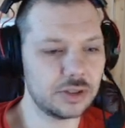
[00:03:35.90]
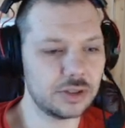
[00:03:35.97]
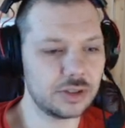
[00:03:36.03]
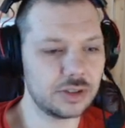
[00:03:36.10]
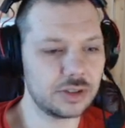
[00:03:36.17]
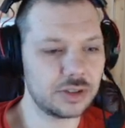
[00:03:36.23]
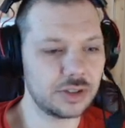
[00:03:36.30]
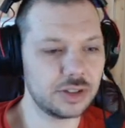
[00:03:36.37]

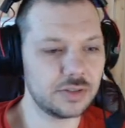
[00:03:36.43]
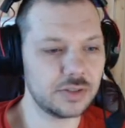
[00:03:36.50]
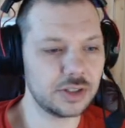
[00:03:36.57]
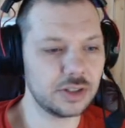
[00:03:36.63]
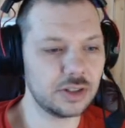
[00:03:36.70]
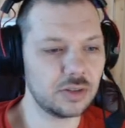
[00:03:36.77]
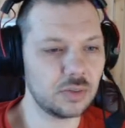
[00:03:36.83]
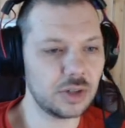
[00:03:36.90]
son of a
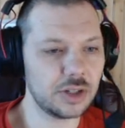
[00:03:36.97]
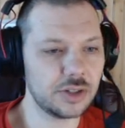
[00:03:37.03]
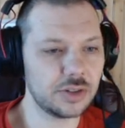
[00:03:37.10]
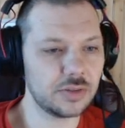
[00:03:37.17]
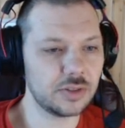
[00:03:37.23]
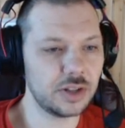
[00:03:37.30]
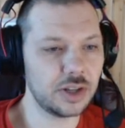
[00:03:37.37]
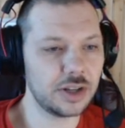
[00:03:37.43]
gun? Why are you
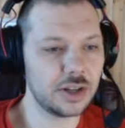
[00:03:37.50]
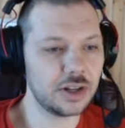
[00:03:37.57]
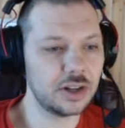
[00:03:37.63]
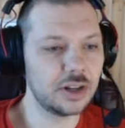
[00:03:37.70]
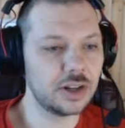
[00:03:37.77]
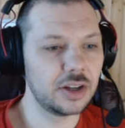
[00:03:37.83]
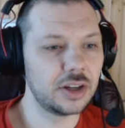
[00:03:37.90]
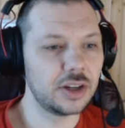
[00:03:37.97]
flying?
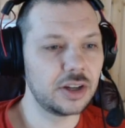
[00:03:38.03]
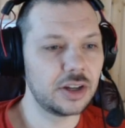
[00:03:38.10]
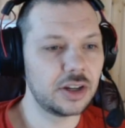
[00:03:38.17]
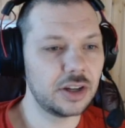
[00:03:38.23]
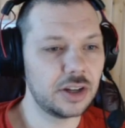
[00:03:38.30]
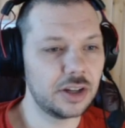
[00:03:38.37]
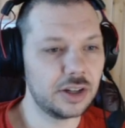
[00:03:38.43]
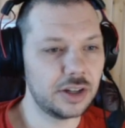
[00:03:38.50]

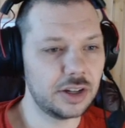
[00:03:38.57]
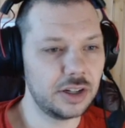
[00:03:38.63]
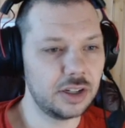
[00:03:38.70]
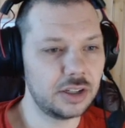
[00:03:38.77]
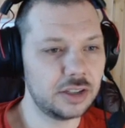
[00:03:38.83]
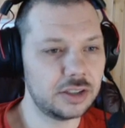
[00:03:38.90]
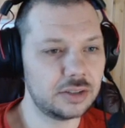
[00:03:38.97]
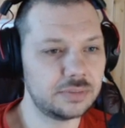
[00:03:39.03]

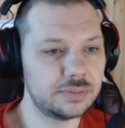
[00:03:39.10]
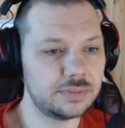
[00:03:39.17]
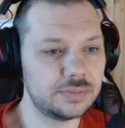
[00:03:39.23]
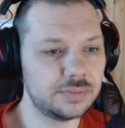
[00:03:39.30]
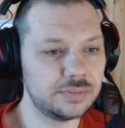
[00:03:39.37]
Um.